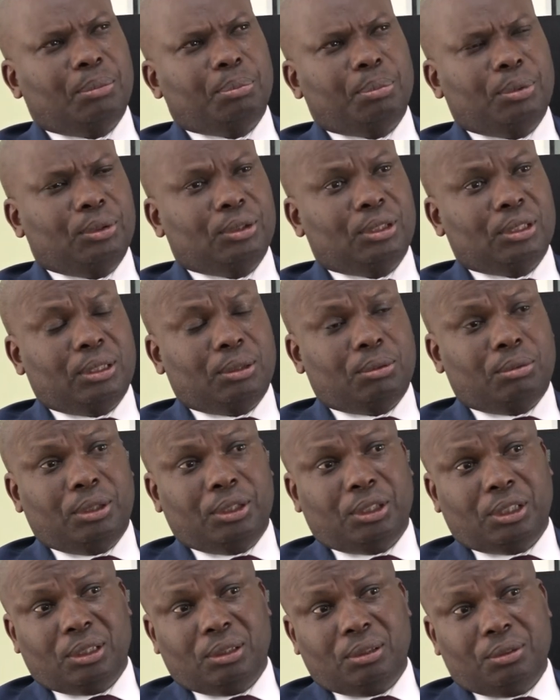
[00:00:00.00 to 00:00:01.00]
support the
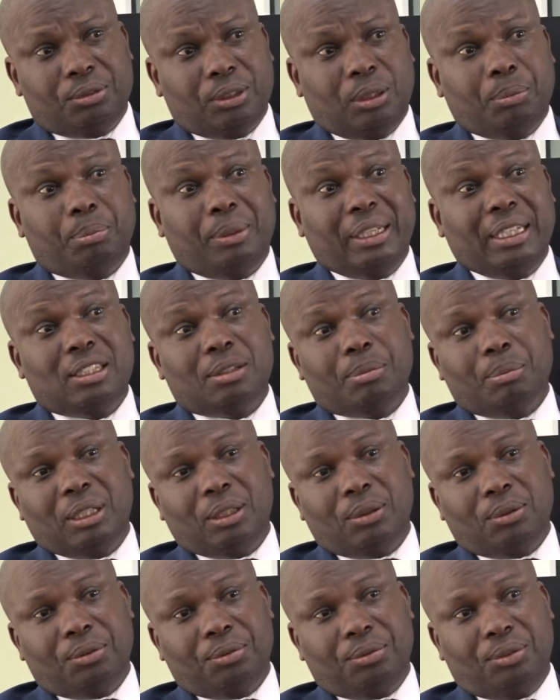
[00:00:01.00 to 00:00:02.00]
question of a
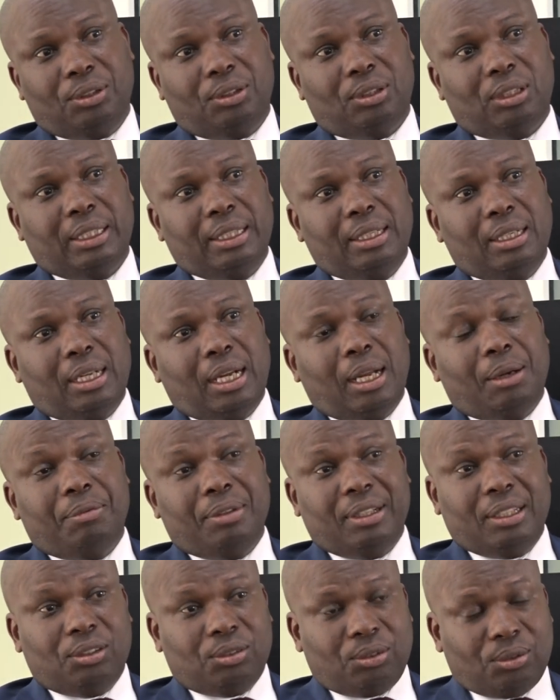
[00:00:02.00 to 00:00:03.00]
placement office, a
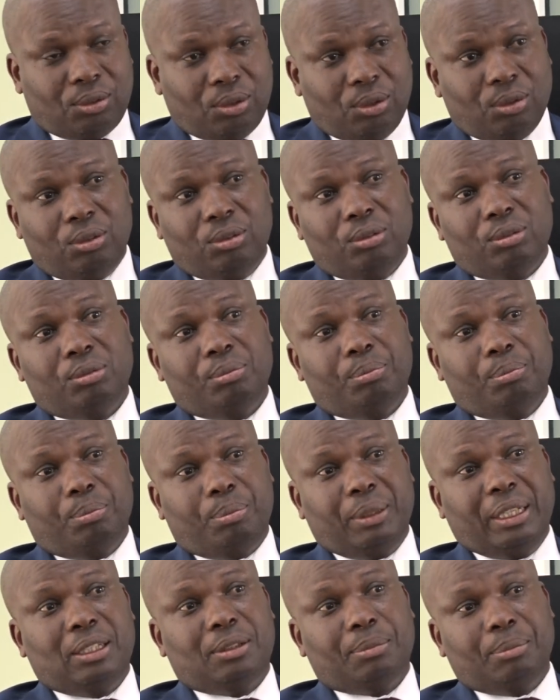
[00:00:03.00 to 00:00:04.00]
very strong
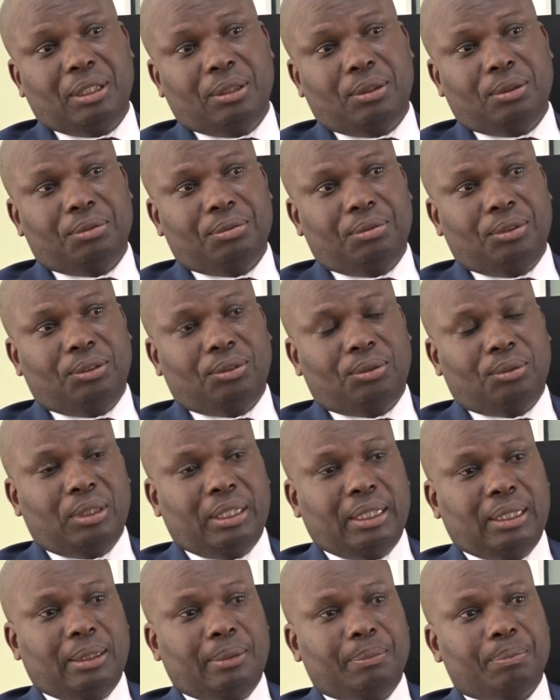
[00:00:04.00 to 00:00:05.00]
placement office
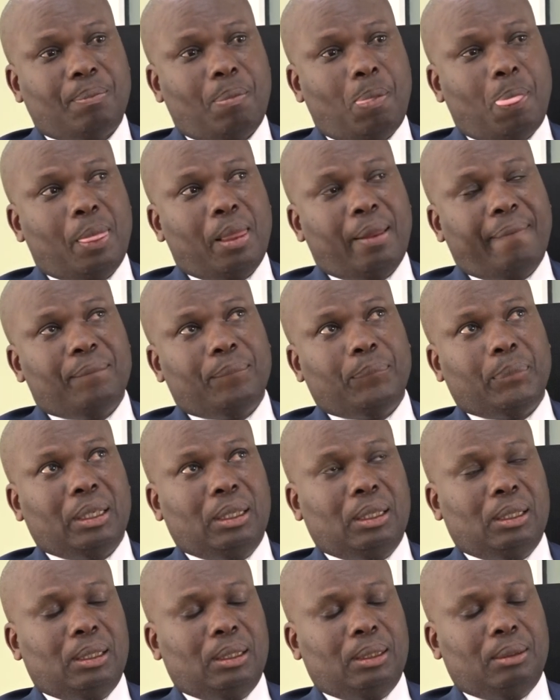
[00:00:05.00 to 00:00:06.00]
where
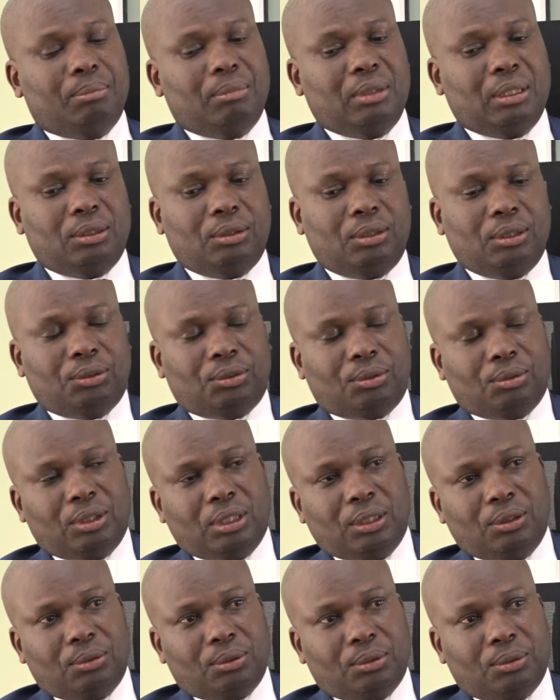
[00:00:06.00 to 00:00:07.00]
the
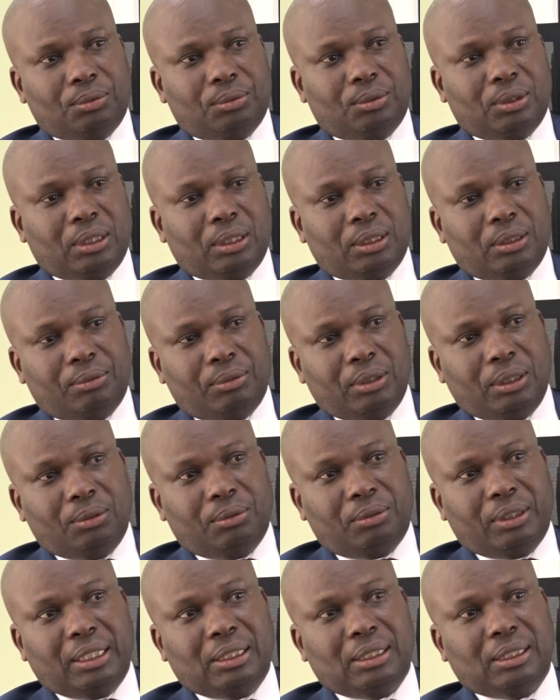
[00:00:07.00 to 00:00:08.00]
students of the
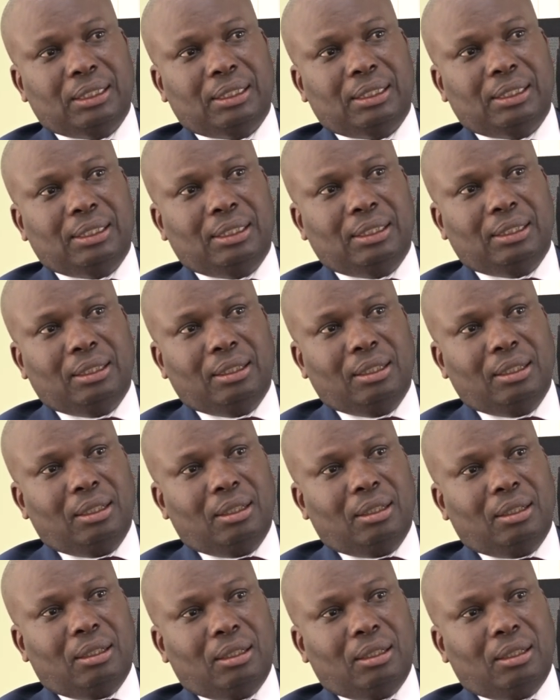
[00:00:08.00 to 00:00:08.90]
university